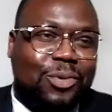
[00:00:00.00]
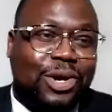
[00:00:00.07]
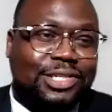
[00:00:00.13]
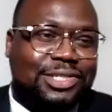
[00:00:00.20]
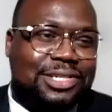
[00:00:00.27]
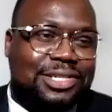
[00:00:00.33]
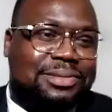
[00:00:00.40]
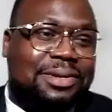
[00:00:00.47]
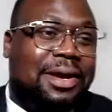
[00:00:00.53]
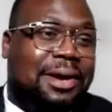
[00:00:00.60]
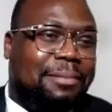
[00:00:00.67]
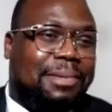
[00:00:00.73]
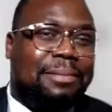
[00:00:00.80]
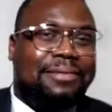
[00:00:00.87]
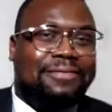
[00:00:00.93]
questions,
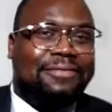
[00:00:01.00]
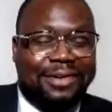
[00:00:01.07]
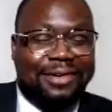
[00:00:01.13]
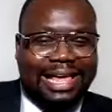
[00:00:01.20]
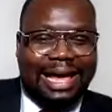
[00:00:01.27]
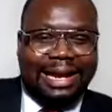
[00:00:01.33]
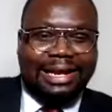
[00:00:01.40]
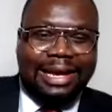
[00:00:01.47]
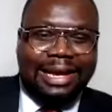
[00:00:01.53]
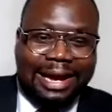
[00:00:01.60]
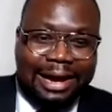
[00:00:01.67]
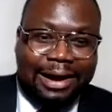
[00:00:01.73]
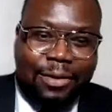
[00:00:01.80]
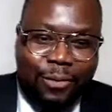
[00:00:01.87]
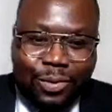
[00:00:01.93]
but before that,
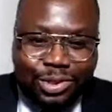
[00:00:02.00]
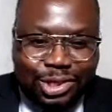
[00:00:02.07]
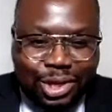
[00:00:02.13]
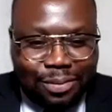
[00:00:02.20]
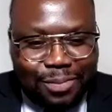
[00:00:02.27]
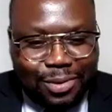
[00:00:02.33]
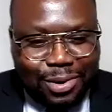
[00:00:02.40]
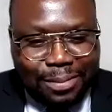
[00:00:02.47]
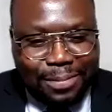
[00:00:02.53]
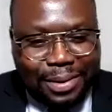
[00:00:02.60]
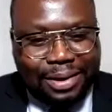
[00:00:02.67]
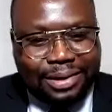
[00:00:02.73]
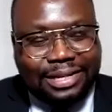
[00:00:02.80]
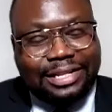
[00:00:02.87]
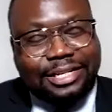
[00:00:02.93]
we'll talk more
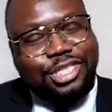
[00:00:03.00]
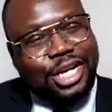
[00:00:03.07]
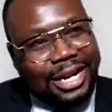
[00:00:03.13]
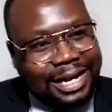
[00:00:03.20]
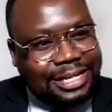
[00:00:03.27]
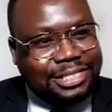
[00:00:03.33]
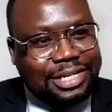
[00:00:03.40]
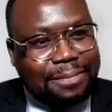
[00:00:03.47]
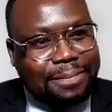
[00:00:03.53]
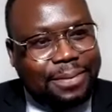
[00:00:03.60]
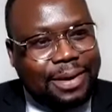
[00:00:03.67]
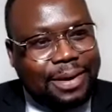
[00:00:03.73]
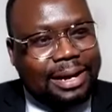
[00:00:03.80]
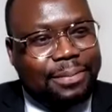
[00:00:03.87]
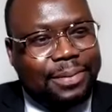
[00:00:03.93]
about the challenging
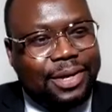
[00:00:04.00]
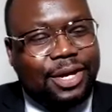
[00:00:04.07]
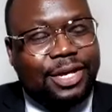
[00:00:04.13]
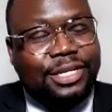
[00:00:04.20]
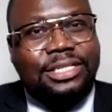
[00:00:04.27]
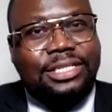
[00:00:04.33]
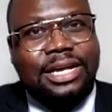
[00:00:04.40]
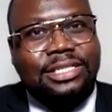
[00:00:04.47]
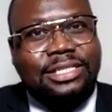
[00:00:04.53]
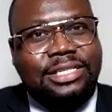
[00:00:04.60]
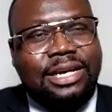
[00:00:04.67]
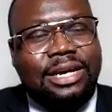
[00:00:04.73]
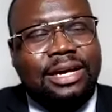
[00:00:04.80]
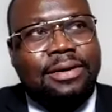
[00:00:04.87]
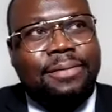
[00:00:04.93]
part, because that's
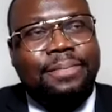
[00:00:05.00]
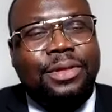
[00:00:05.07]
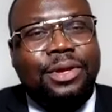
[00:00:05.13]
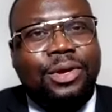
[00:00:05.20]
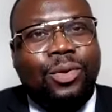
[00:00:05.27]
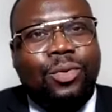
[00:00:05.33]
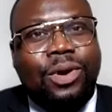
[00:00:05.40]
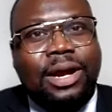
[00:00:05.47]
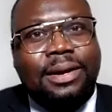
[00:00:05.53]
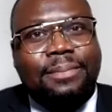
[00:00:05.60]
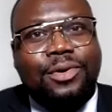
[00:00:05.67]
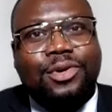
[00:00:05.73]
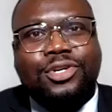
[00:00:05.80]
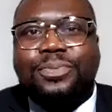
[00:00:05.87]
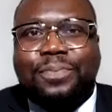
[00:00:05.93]
what
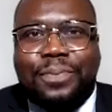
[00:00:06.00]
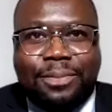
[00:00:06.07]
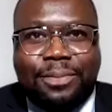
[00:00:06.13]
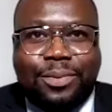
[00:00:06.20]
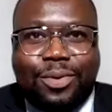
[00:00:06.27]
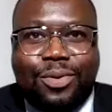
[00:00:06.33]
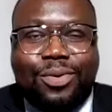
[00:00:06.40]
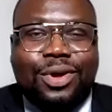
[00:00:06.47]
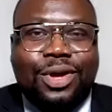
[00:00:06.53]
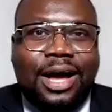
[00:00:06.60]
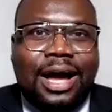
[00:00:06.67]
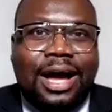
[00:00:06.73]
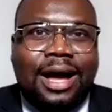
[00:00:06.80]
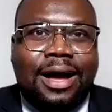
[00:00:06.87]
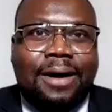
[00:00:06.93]
most people
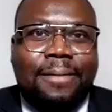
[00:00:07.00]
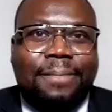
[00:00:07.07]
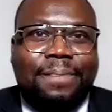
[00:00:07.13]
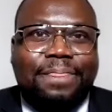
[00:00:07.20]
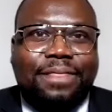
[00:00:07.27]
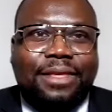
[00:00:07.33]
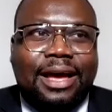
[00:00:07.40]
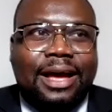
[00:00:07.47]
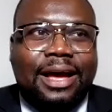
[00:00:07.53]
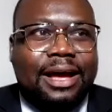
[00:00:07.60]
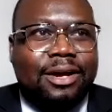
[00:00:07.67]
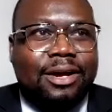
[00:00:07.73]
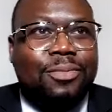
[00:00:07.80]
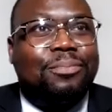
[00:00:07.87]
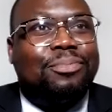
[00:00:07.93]

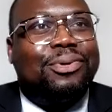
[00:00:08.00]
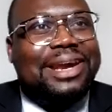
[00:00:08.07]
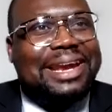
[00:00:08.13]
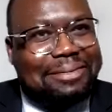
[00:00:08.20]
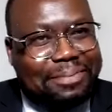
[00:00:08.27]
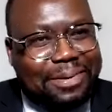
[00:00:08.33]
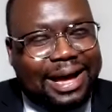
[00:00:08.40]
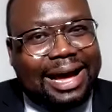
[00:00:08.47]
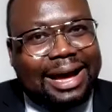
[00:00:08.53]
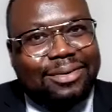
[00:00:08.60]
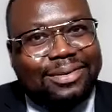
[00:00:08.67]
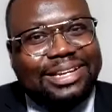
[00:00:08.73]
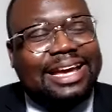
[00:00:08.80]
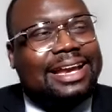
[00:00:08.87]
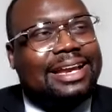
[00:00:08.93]
complain
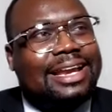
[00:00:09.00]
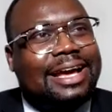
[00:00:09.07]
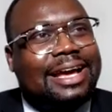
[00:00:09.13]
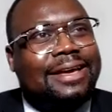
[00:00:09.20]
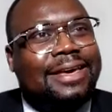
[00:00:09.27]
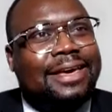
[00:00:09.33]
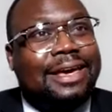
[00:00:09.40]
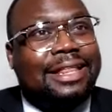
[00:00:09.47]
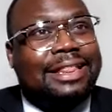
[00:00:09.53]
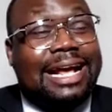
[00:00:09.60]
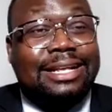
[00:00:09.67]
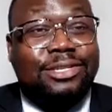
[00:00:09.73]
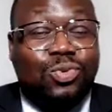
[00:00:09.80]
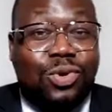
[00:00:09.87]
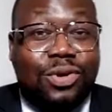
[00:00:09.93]
about, and
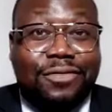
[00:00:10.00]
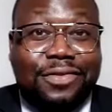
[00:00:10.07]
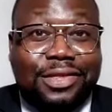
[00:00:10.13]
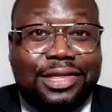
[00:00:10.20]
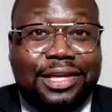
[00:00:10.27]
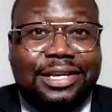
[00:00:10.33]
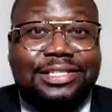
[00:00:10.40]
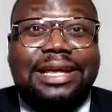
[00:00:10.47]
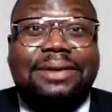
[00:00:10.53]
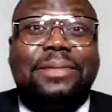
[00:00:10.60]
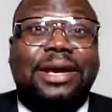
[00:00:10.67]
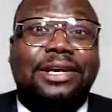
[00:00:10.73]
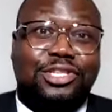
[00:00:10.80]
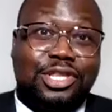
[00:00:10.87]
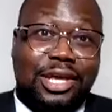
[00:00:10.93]
that's one of the things that
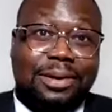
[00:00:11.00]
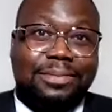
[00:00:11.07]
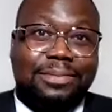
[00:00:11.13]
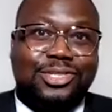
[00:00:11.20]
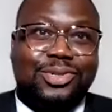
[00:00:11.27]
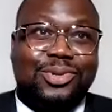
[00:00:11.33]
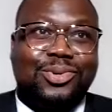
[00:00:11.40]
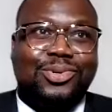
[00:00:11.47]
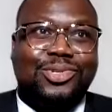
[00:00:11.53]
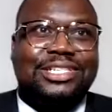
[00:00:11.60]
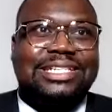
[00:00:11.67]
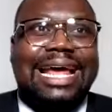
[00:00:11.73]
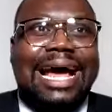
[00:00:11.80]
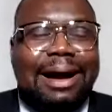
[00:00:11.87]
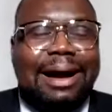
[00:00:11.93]
makes them to
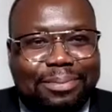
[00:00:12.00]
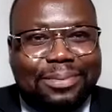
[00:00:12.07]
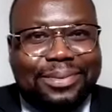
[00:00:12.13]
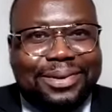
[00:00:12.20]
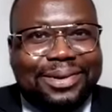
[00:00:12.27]
stop